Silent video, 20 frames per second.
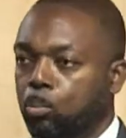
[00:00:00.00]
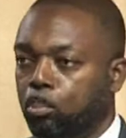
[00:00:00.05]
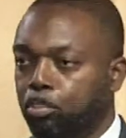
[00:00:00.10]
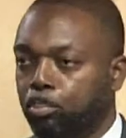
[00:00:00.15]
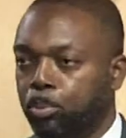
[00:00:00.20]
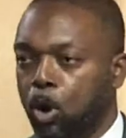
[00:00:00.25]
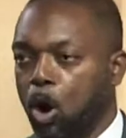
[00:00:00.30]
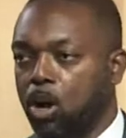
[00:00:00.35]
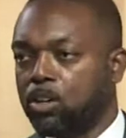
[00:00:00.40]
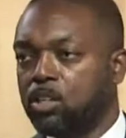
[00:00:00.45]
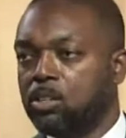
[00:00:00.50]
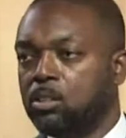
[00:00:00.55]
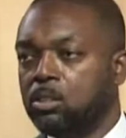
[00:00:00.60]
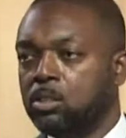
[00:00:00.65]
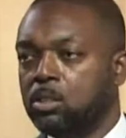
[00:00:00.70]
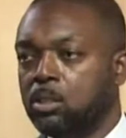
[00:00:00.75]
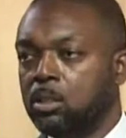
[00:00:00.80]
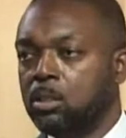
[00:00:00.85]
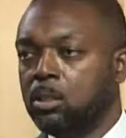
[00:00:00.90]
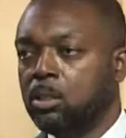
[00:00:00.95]

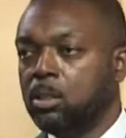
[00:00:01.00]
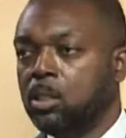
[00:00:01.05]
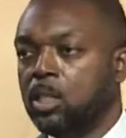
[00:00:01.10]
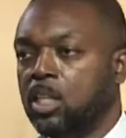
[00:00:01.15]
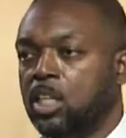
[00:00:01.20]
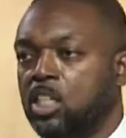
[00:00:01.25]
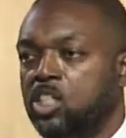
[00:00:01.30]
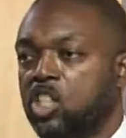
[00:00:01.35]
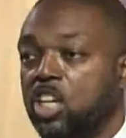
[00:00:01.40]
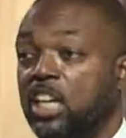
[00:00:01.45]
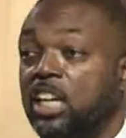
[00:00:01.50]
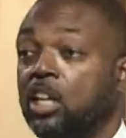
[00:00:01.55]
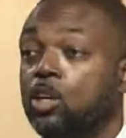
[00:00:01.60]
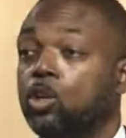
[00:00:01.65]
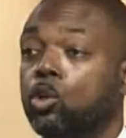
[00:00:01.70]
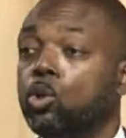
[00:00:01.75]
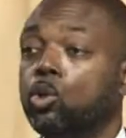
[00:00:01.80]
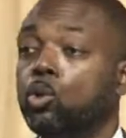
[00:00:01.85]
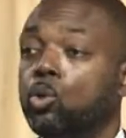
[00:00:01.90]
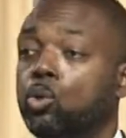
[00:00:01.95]
broadened to
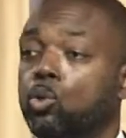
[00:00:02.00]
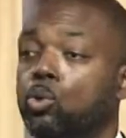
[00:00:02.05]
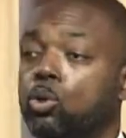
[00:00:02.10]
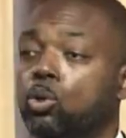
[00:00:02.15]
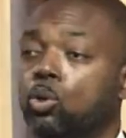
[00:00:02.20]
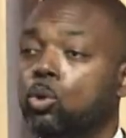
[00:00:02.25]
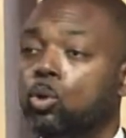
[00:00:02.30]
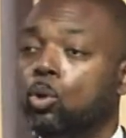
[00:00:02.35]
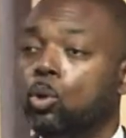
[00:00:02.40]
include